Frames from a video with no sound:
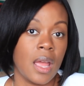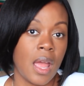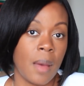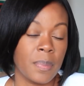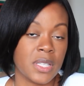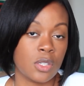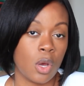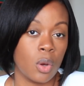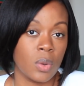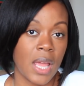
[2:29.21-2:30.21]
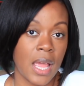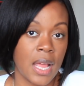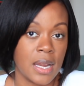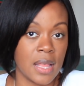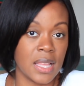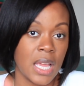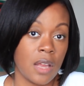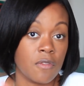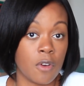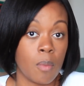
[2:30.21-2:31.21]
episode in the
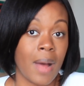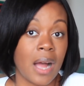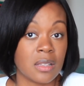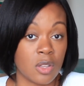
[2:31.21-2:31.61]
info box.